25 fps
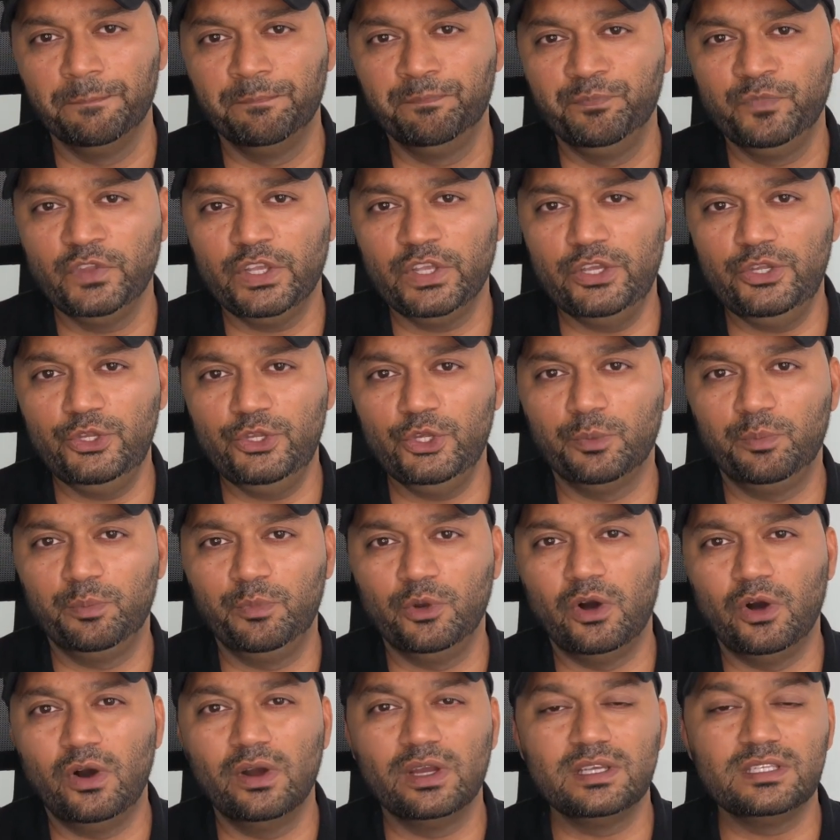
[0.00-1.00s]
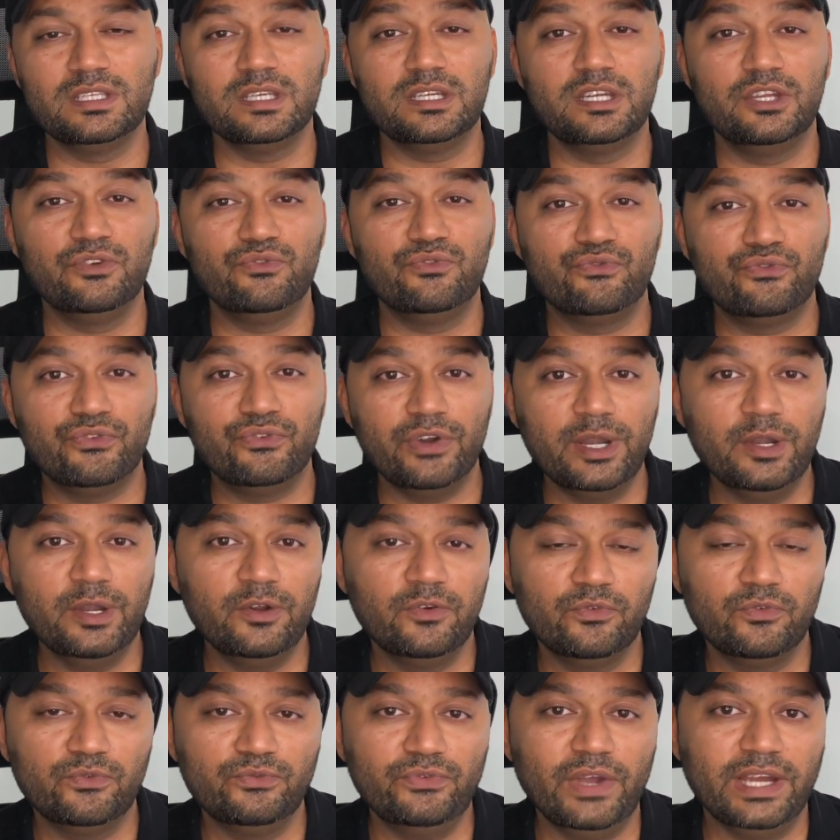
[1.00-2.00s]
in your blog is a different
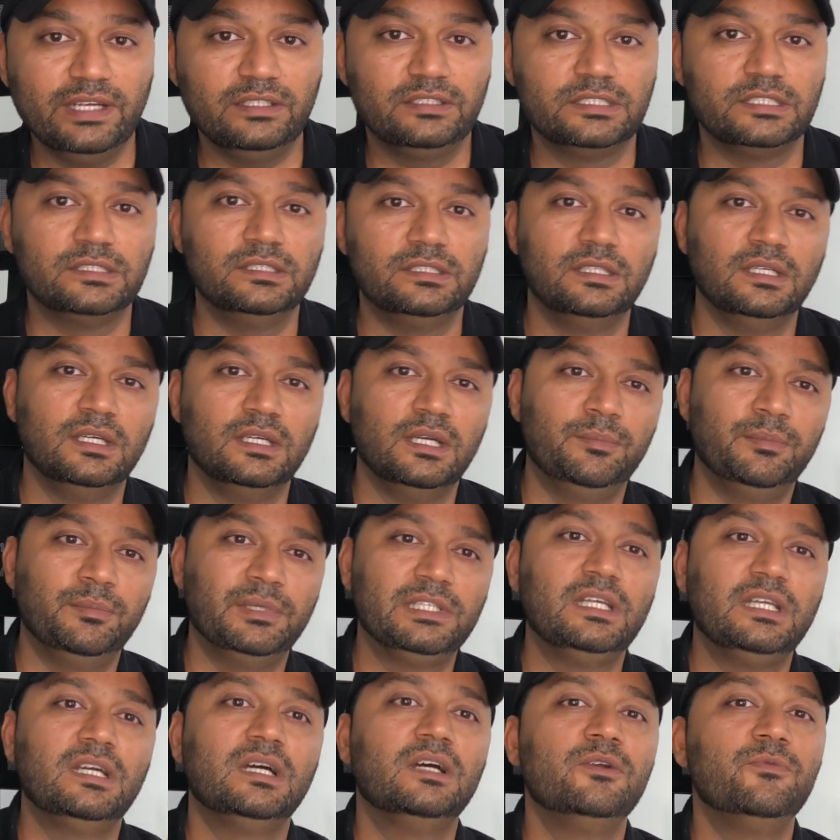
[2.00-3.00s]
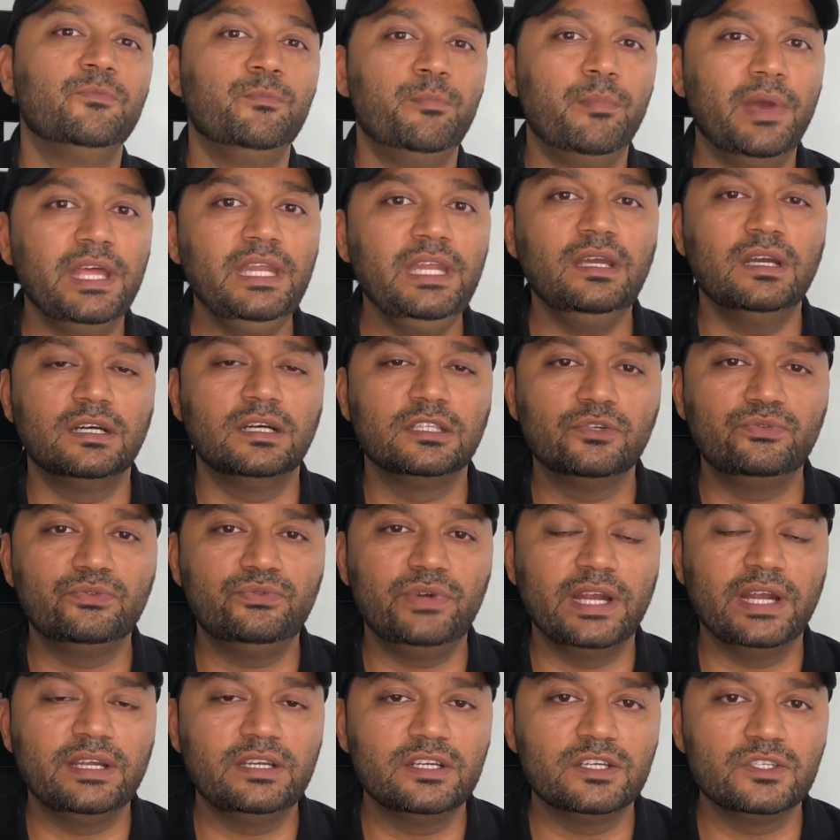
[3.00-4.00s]
factor, but there are many other
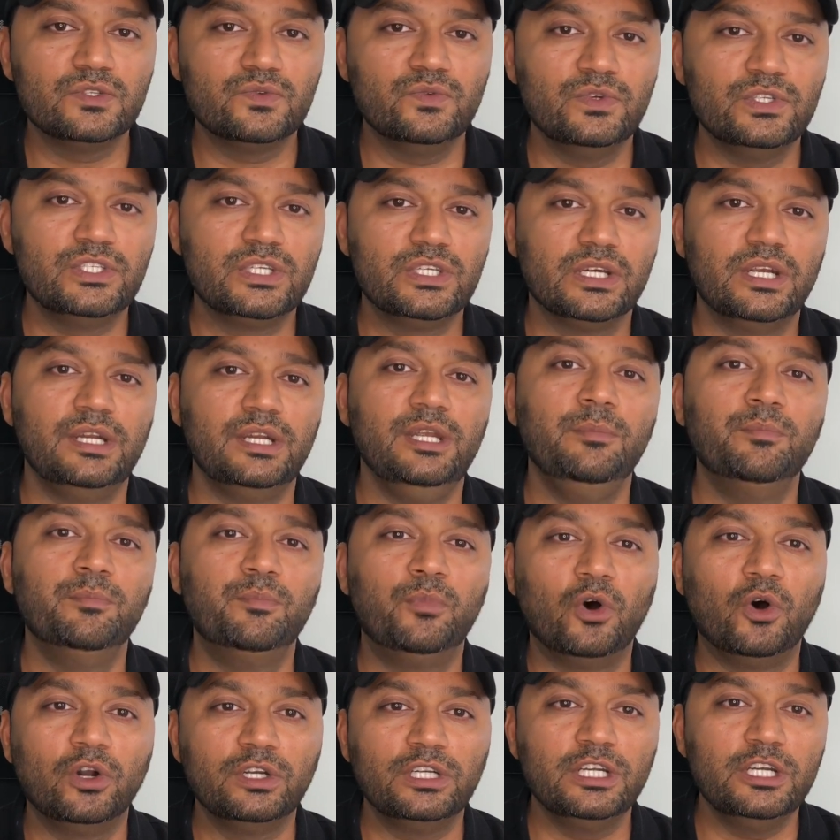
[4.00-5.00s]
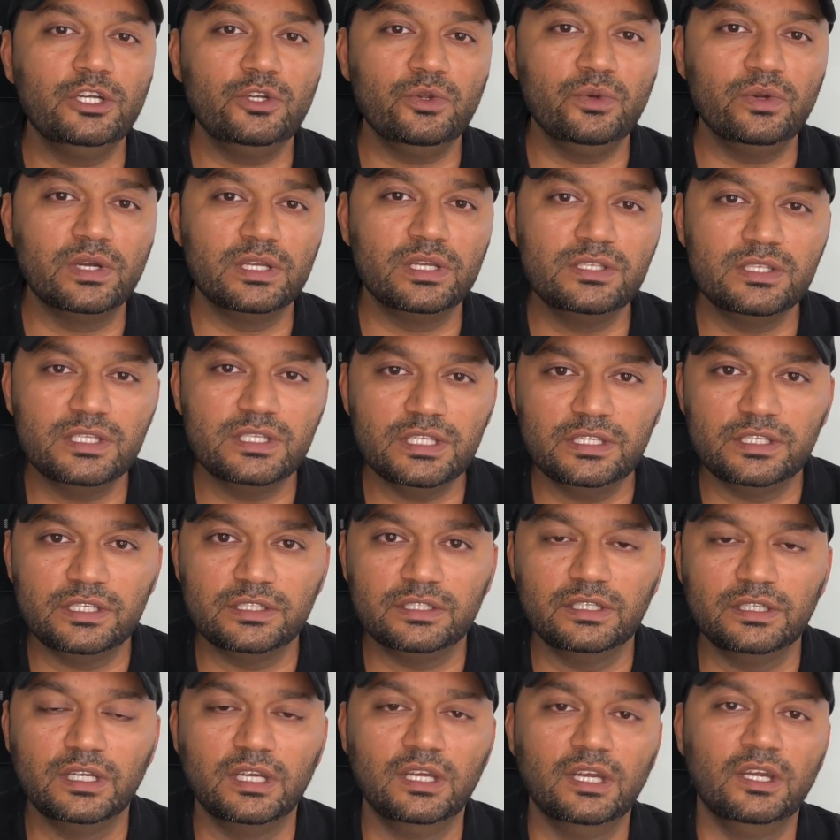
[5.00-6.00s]
factors which are important to
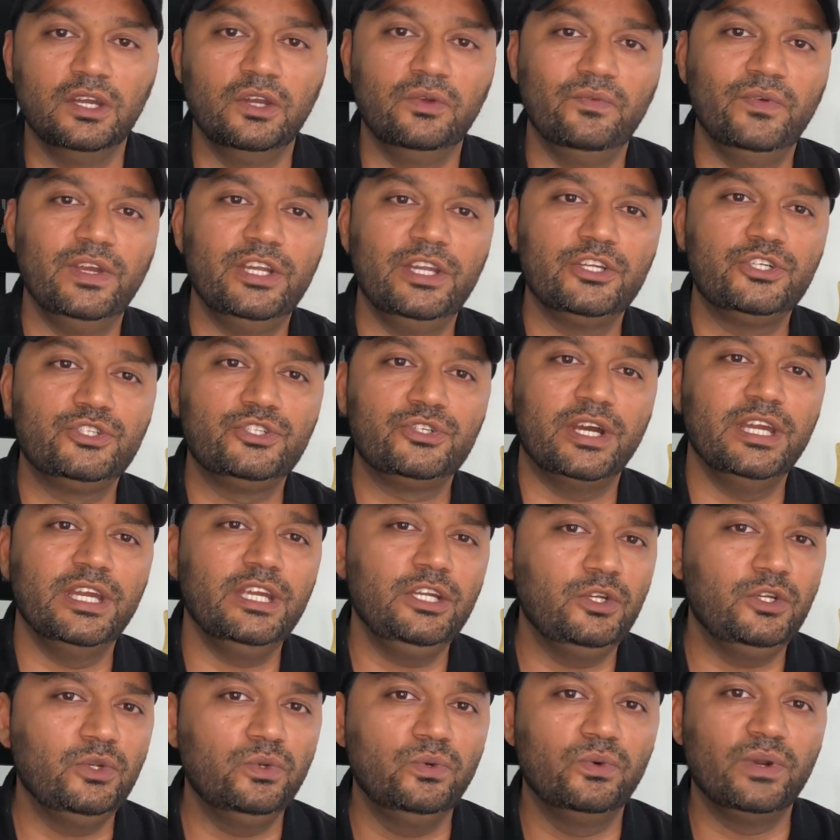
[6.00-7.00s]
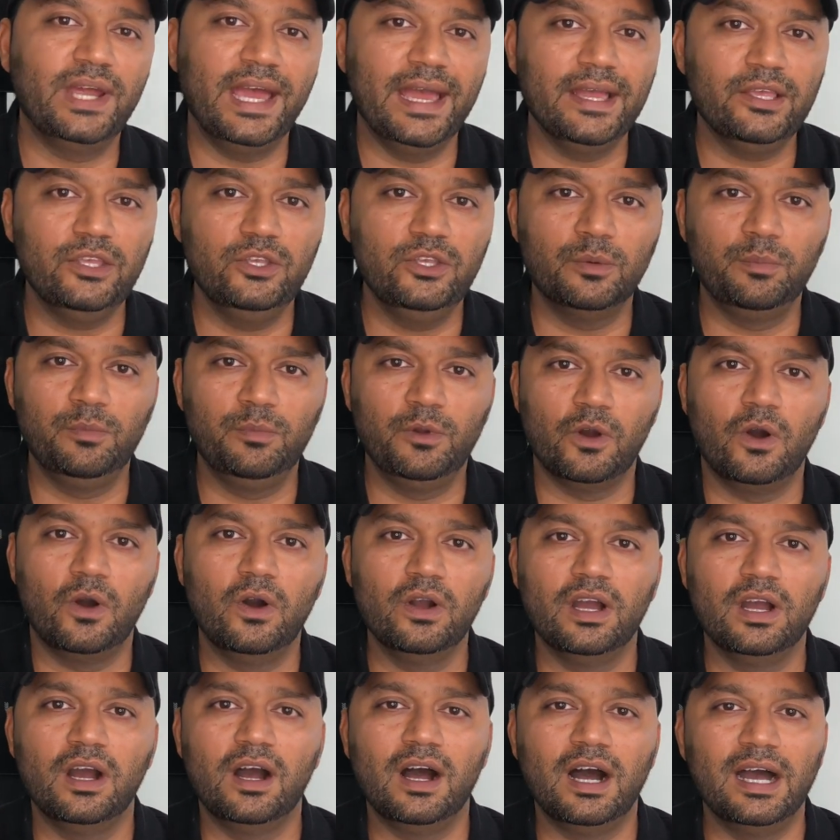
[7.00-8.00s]
consider when you're trying to rank your
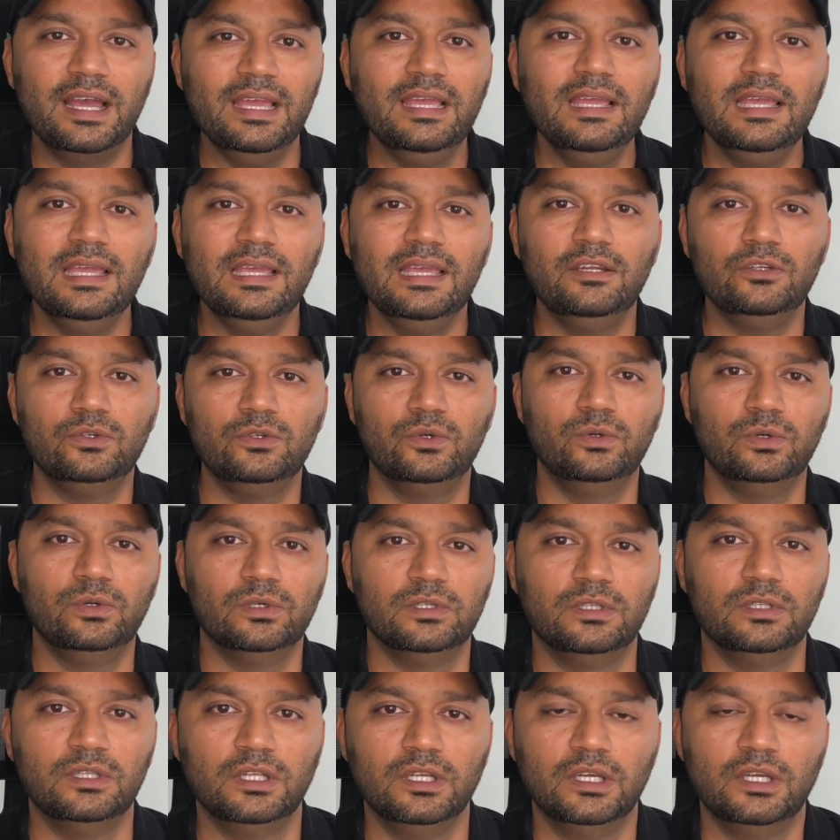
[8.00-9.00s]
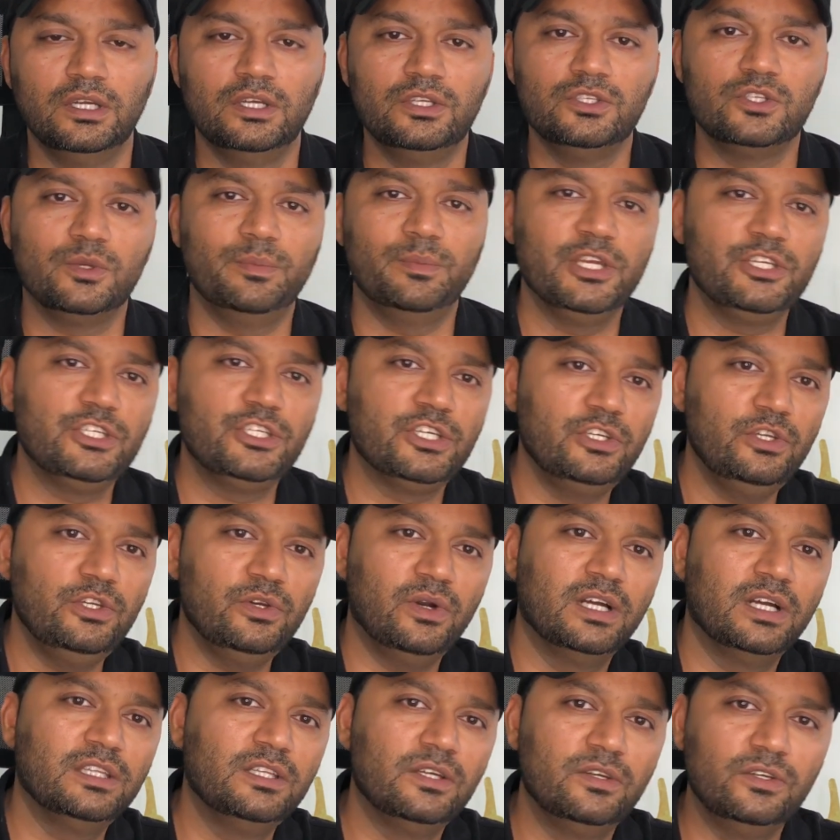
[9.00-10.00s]
blog high in Google. So make sure you
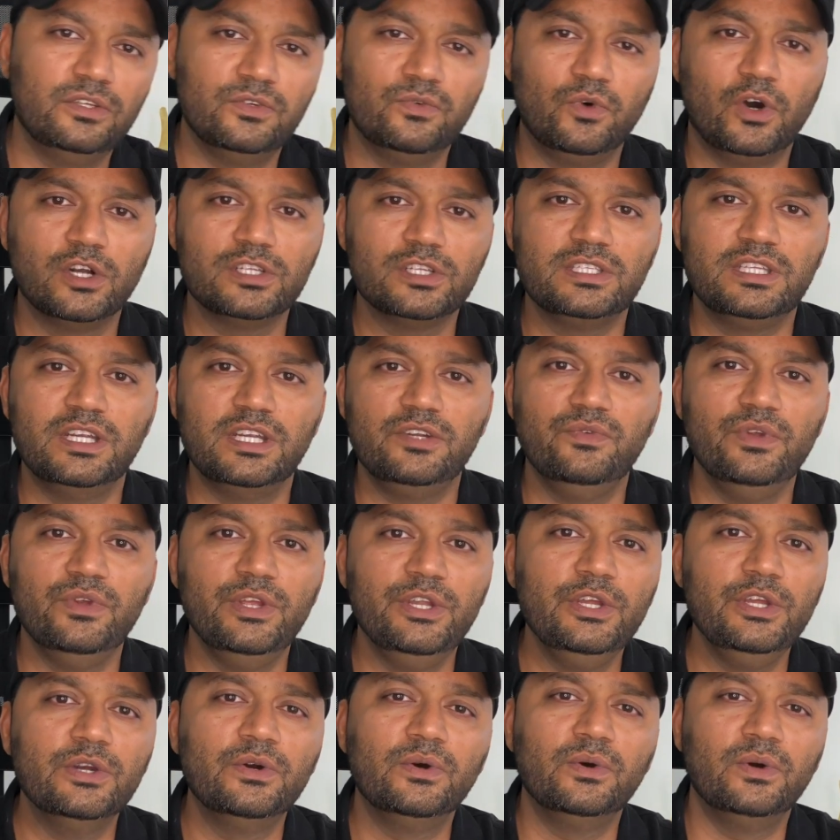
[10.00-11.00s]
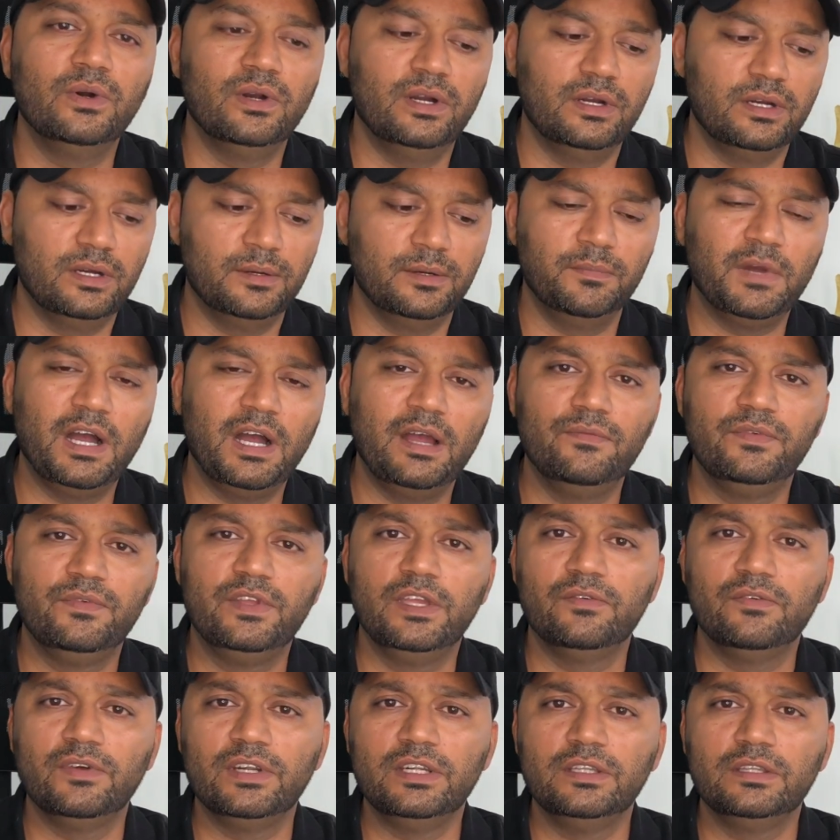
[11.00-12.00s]
watch that video. I've
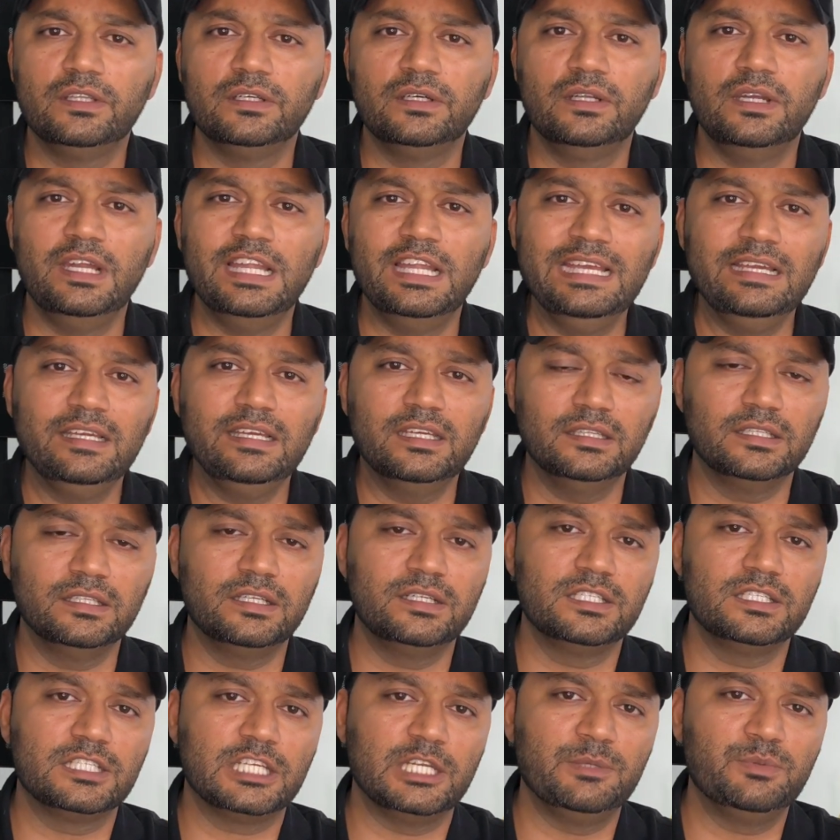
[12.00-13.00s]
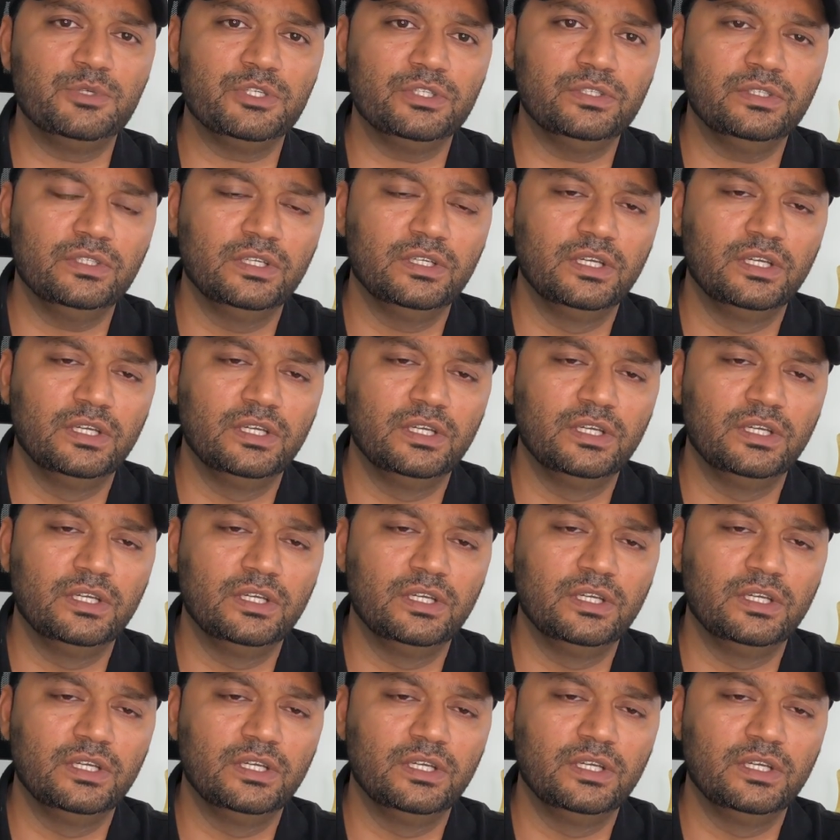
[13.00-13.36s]
given the link in the description,